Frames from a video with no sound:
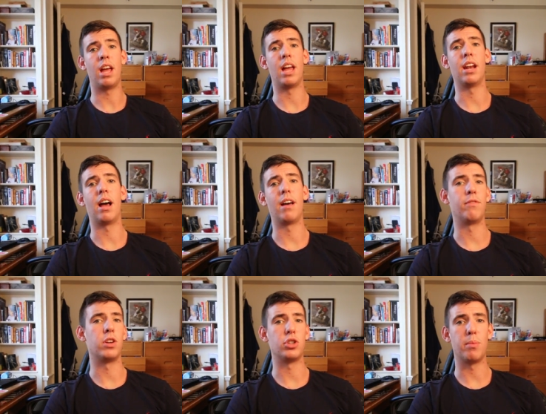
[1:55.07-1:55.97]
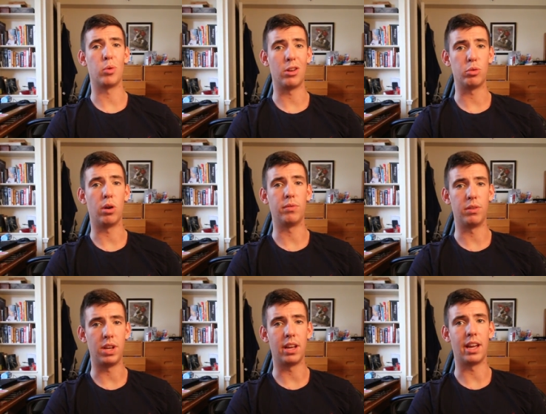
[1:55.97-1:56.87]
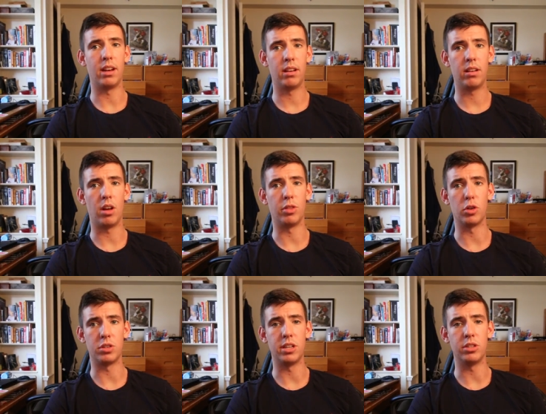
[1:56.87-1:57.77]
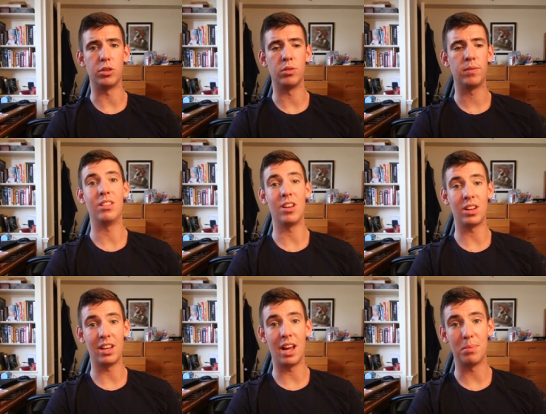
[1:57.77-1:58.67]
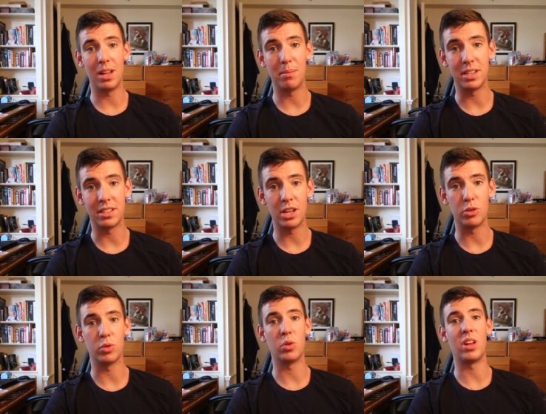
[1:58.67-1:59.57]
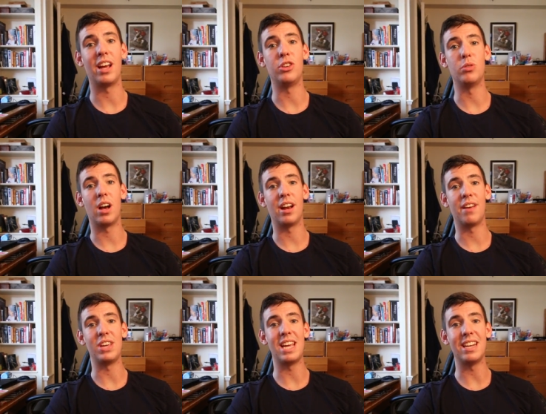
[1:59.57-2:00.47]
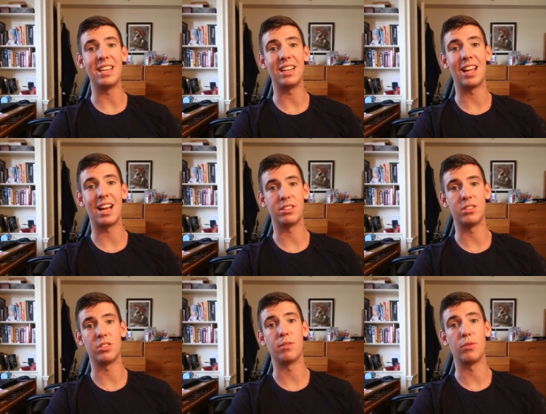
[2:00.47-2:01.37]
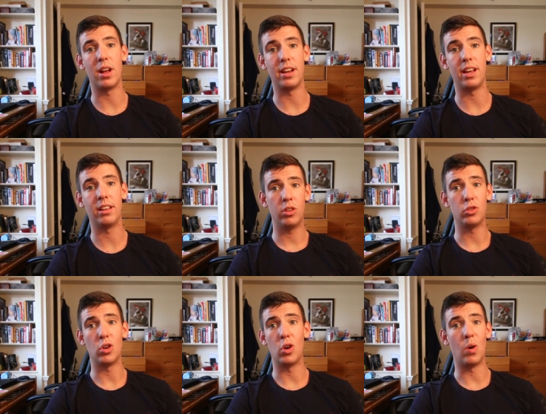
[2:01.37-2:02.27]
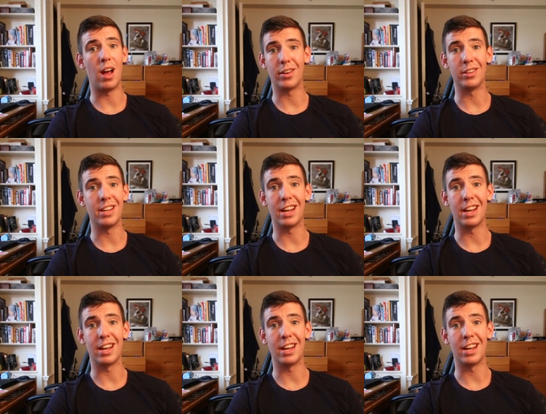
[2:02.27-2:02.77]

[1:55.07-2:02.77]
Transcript: And I finish up around twelve fifty again on Thursdays too. Luckily, I plan my schedule so that I do not have any classes on Friday. So I could